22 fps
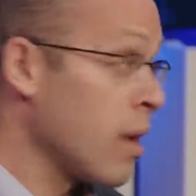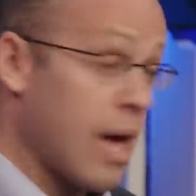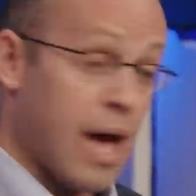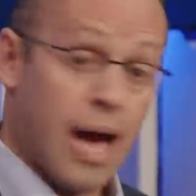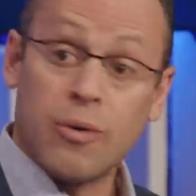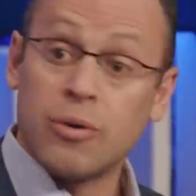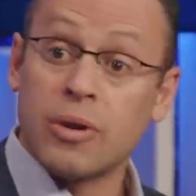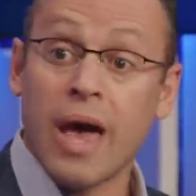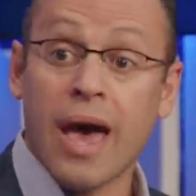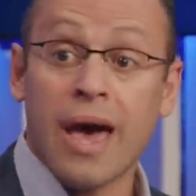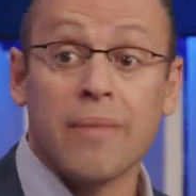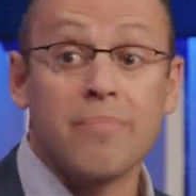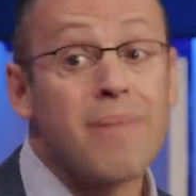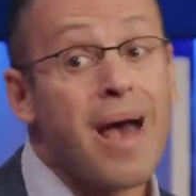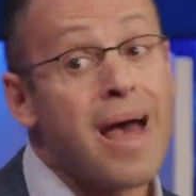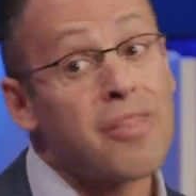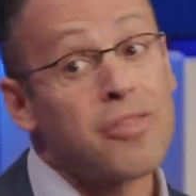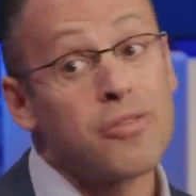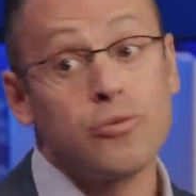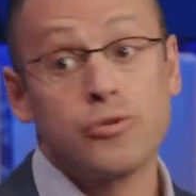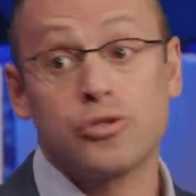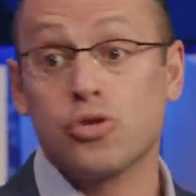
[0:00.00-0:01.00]
I would add
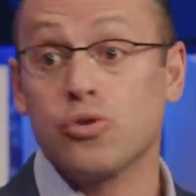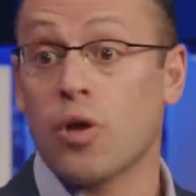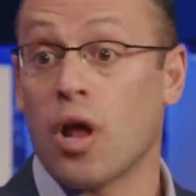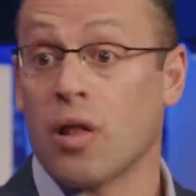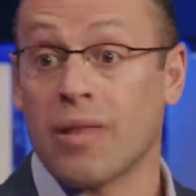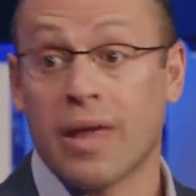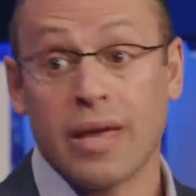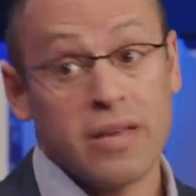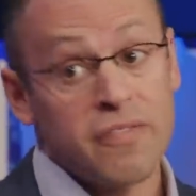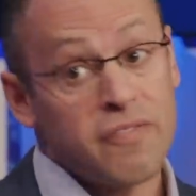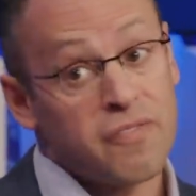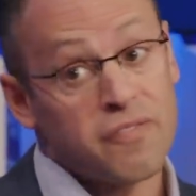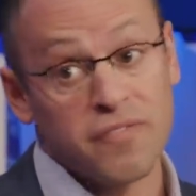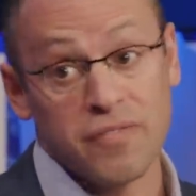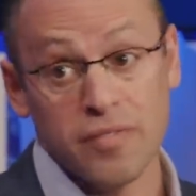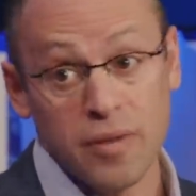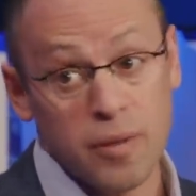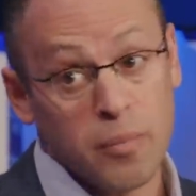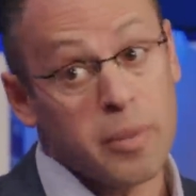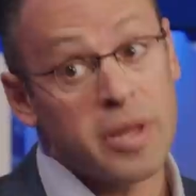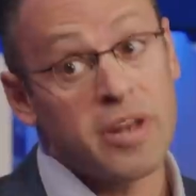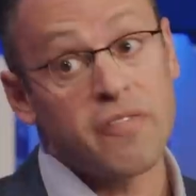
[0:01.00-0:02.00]
Matthew Judon, like a
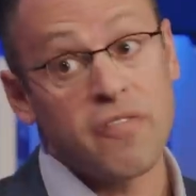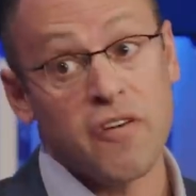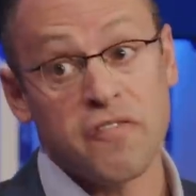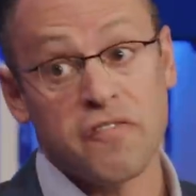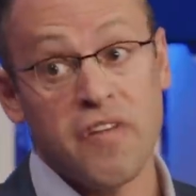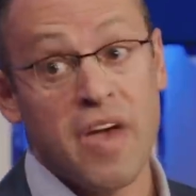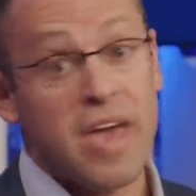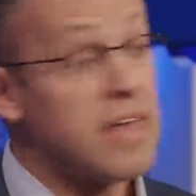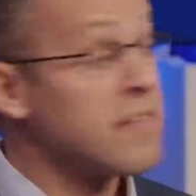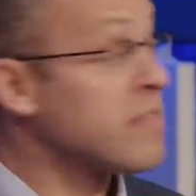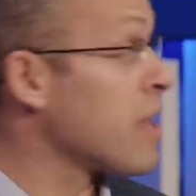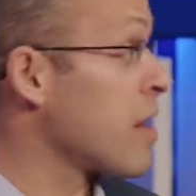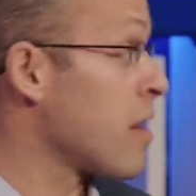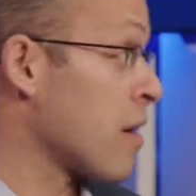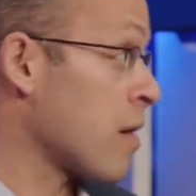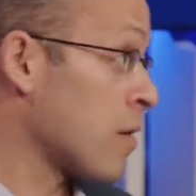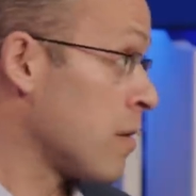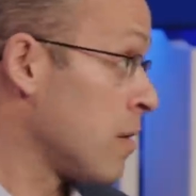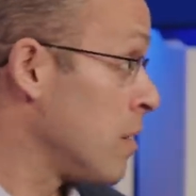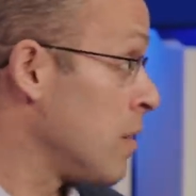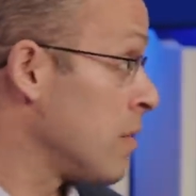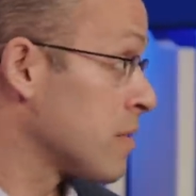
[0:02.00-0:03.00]
little bit right. of a fade there
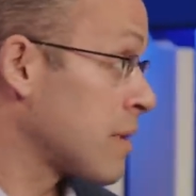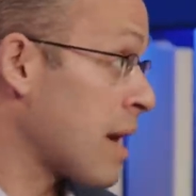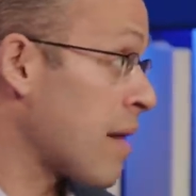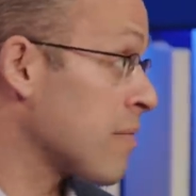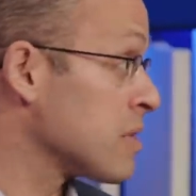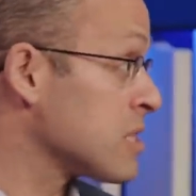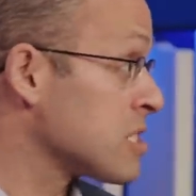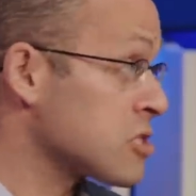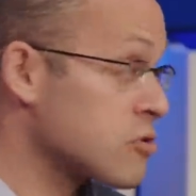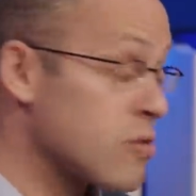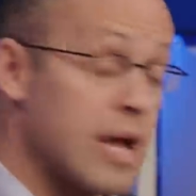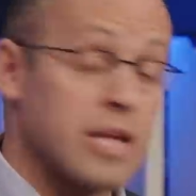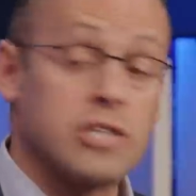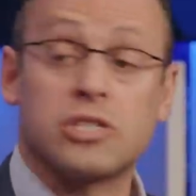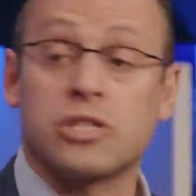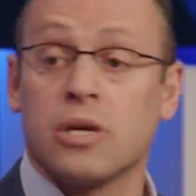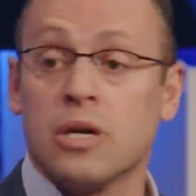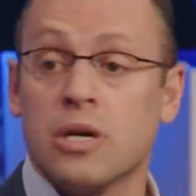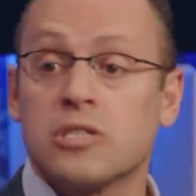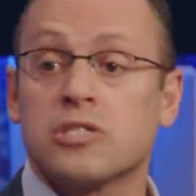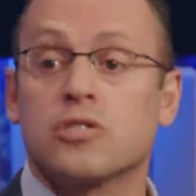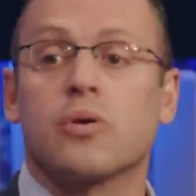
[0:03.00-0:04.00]
right. down the stretch.
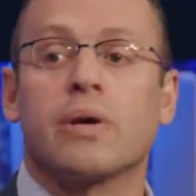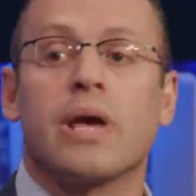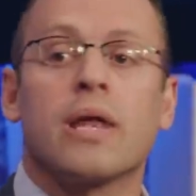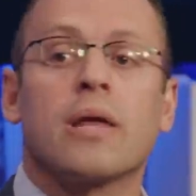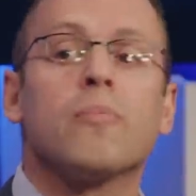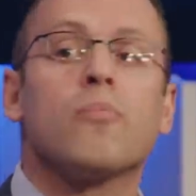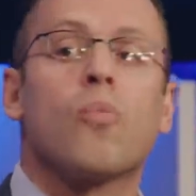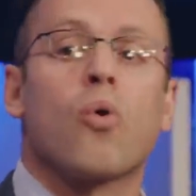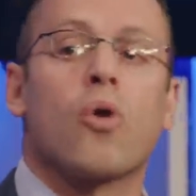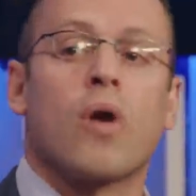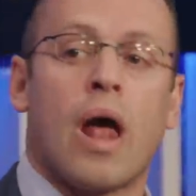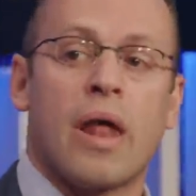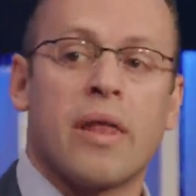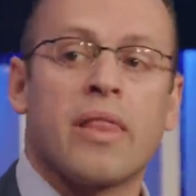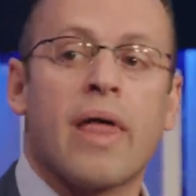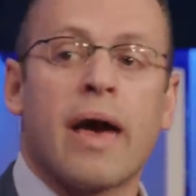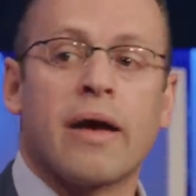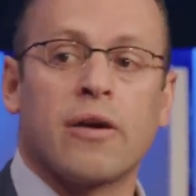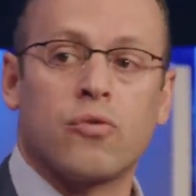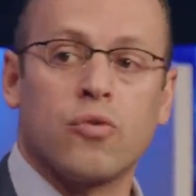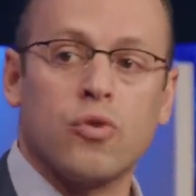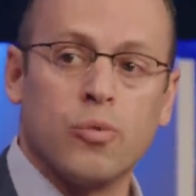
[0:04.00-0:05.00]
So getting more out of
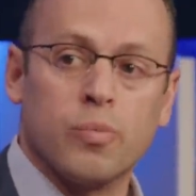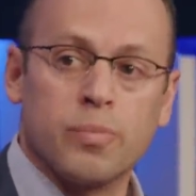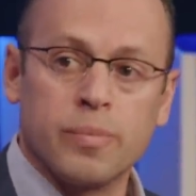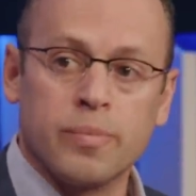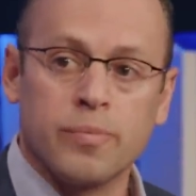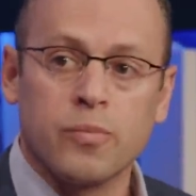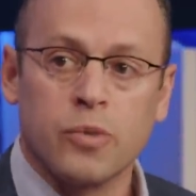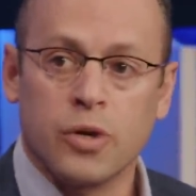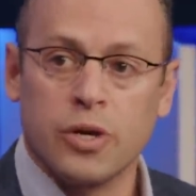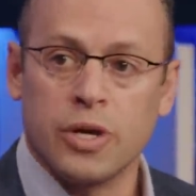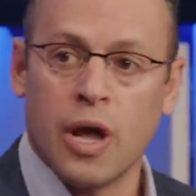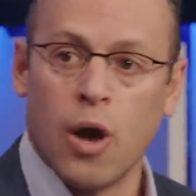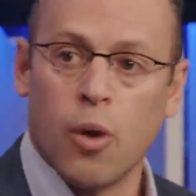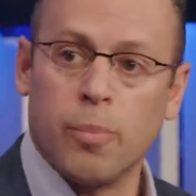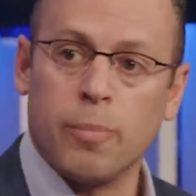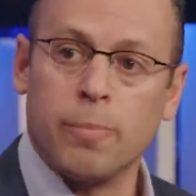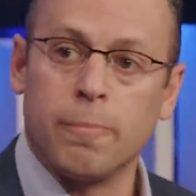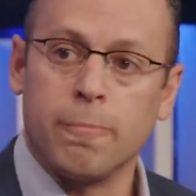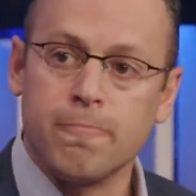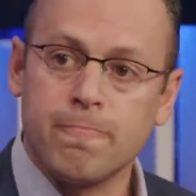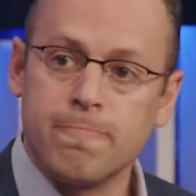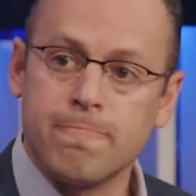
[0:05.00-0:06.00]
that group could help them.